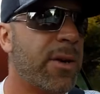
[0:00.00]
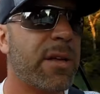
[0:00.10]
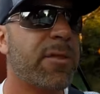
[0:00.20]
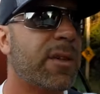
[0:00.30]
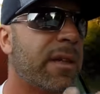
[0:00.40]
I don't
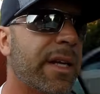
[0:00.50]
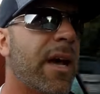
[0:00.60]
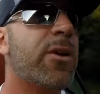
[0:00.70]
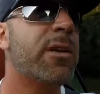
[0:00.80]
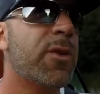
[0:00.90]
even like.
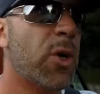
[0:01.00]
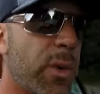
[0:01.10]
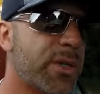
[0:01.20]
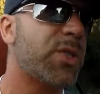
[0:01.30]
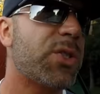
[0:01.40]
I don't even know
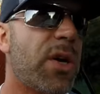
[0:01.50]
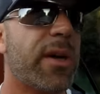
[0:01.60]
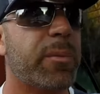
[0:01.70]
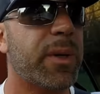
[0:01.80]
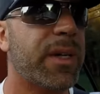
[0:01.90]
where to start.